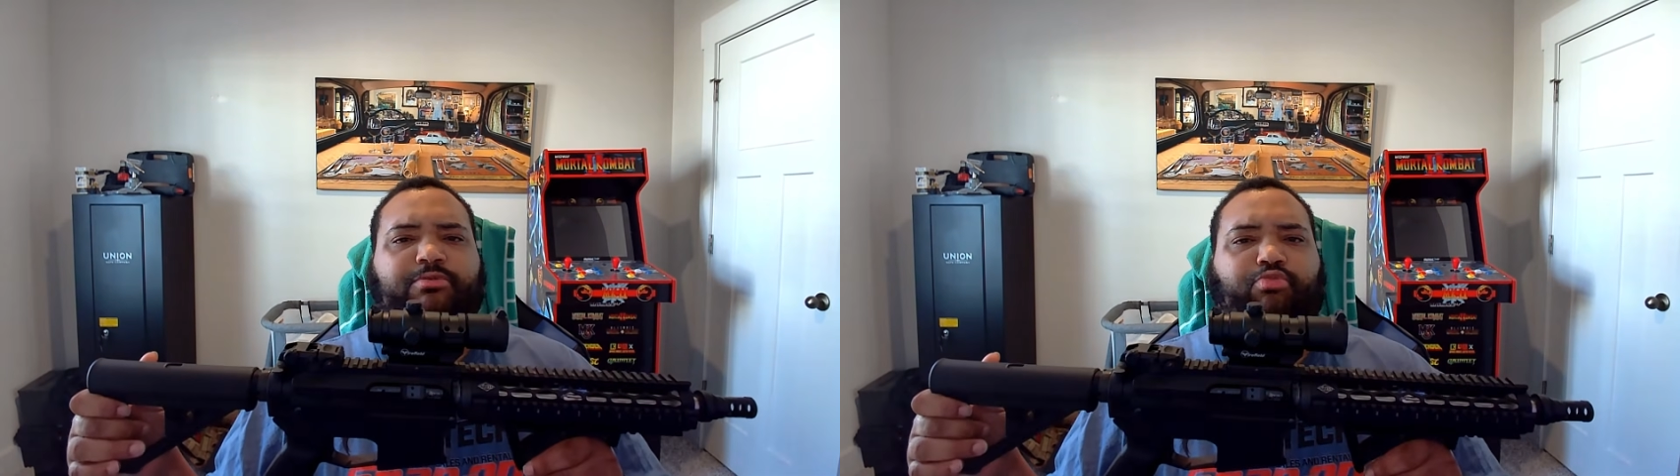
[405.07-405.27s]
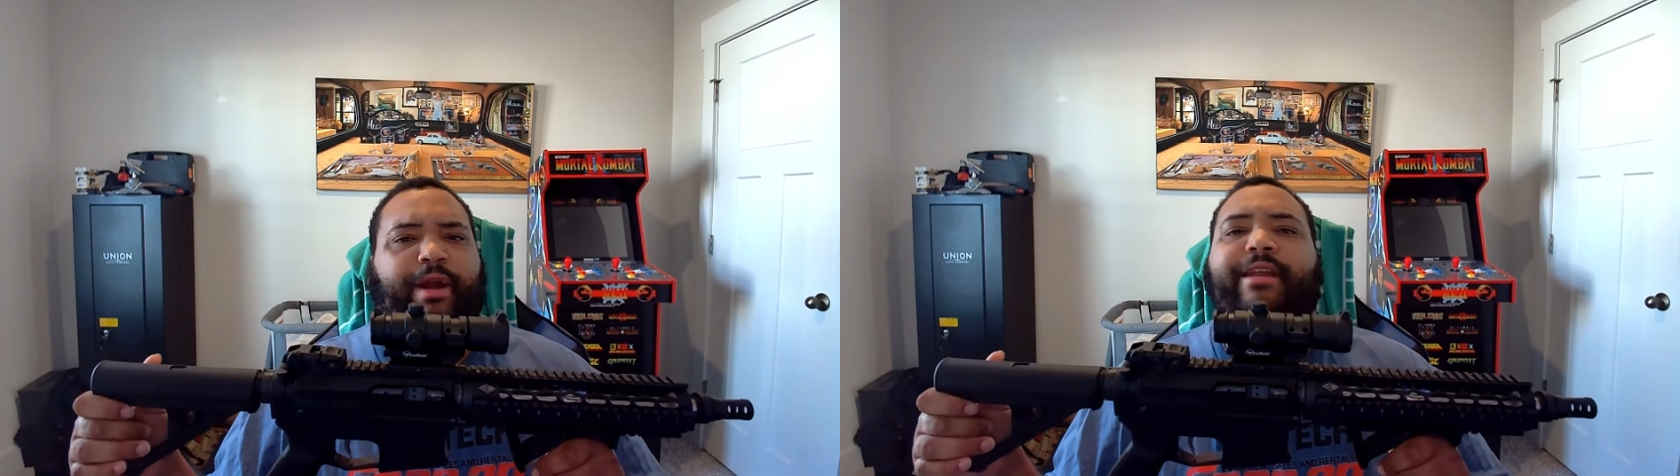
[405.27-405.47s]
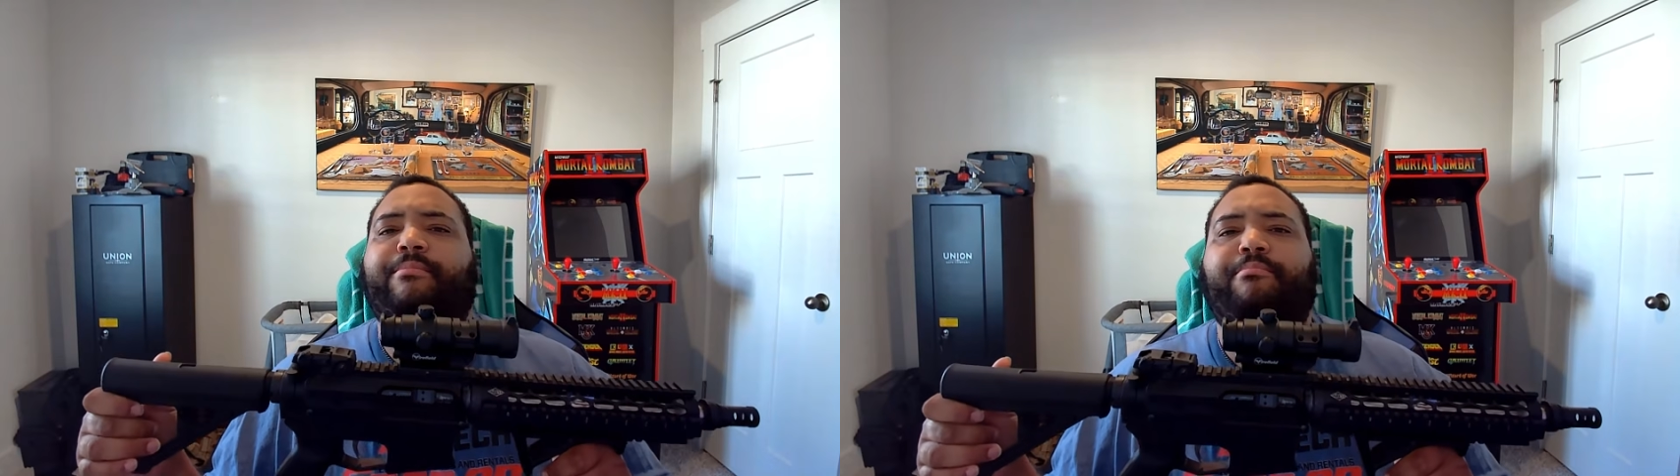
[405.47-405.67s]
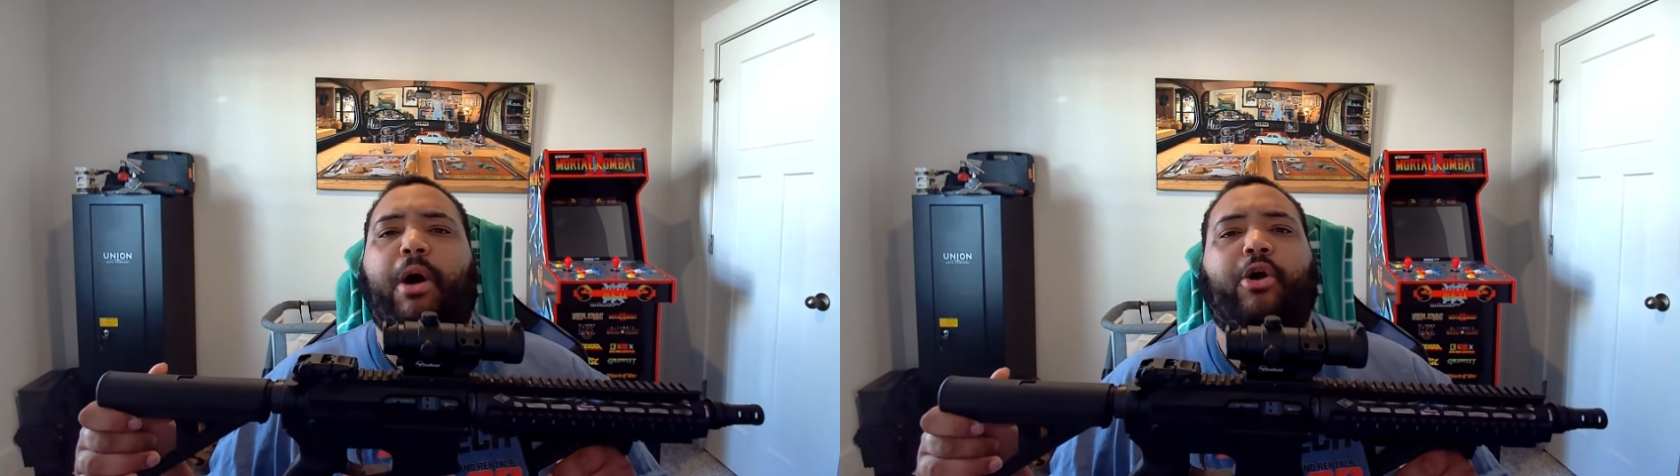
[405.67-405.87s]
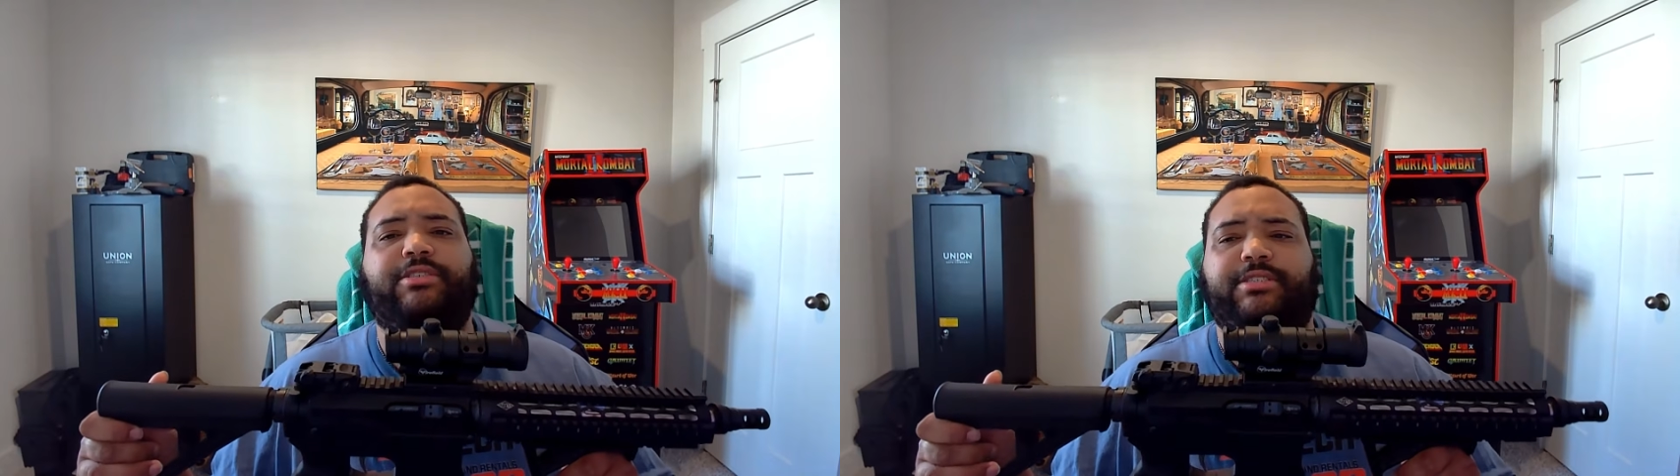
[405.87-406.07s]
random
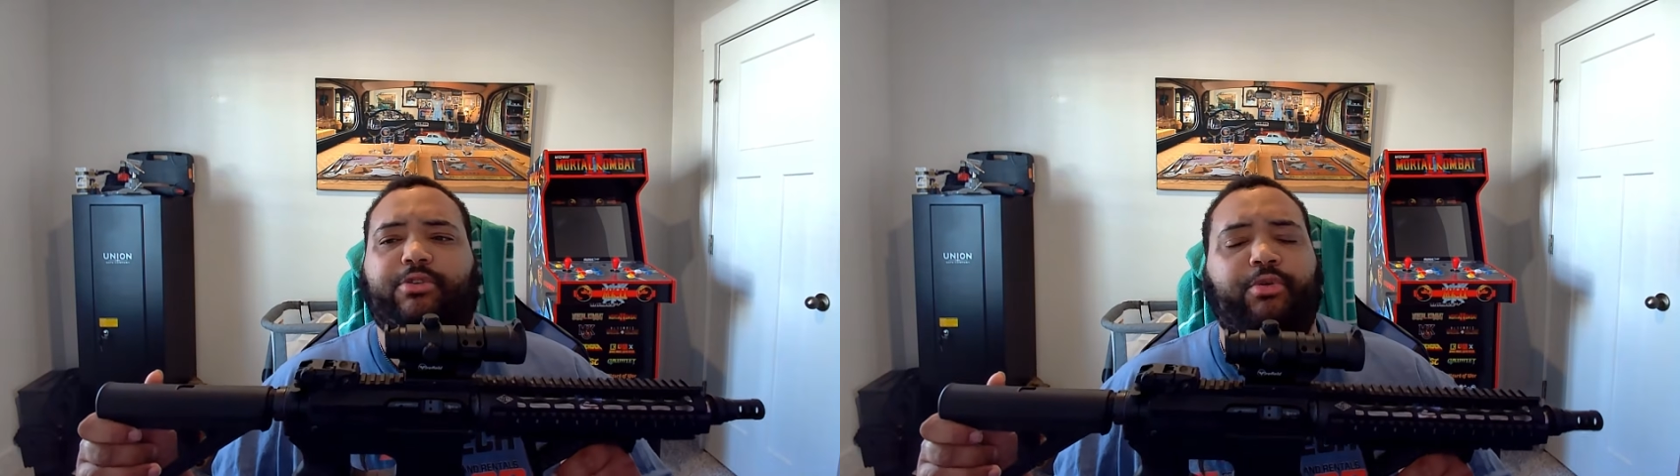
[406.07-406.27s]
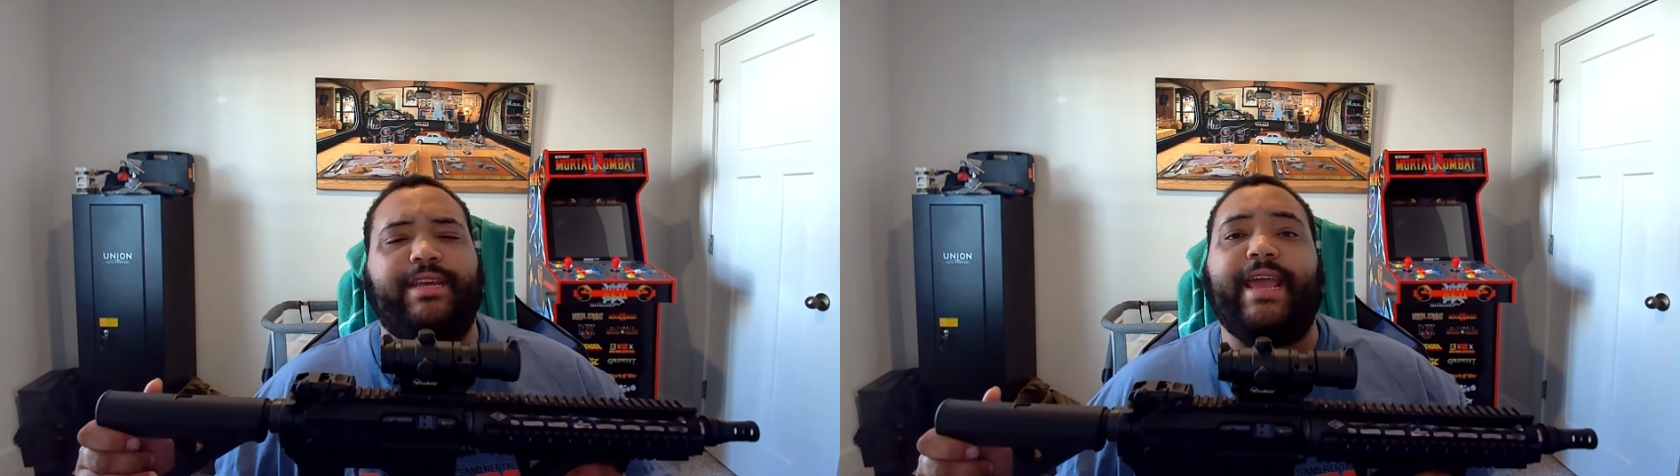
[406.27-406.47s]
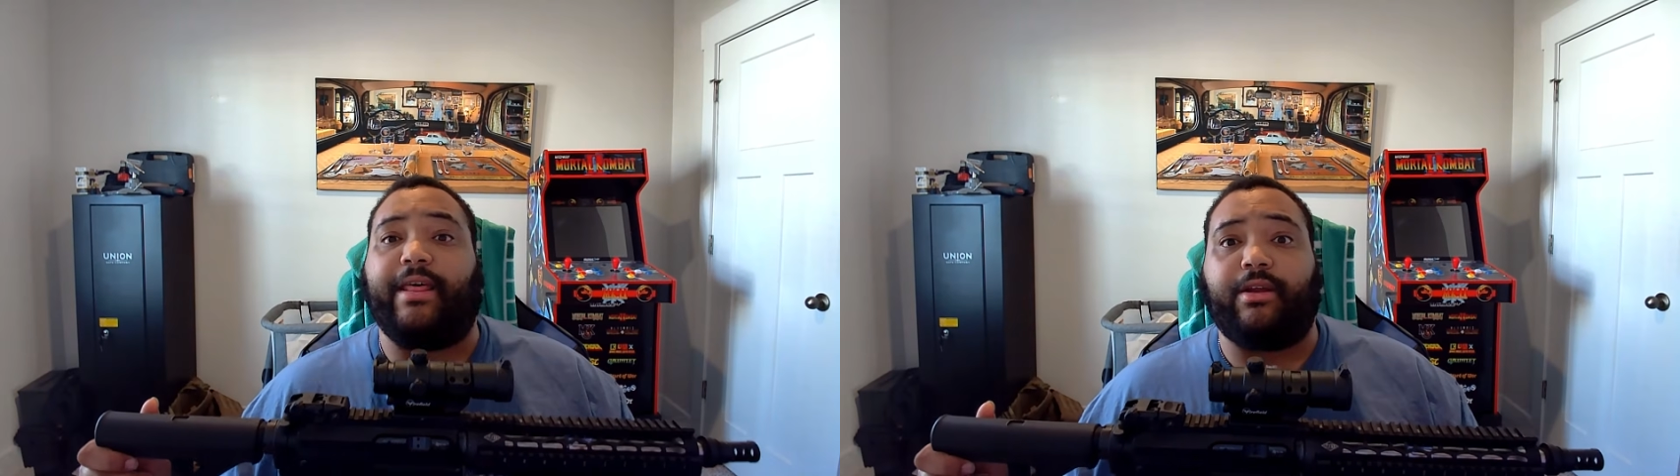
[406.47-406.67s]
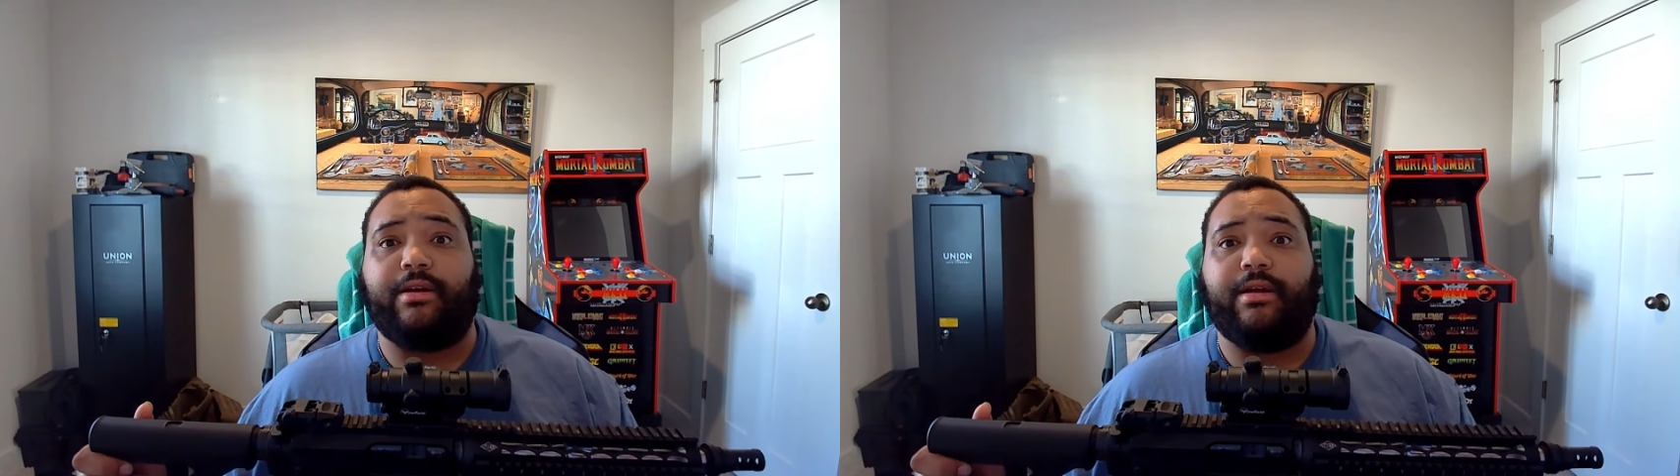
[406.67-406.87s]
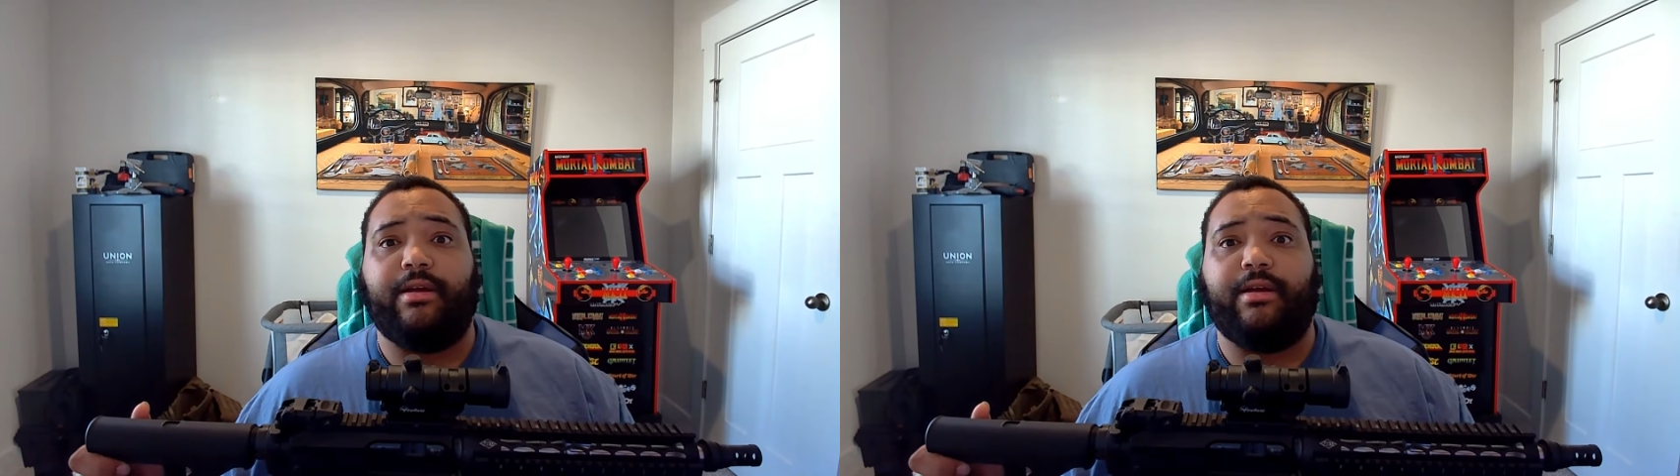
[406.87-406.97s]
parts thrown together.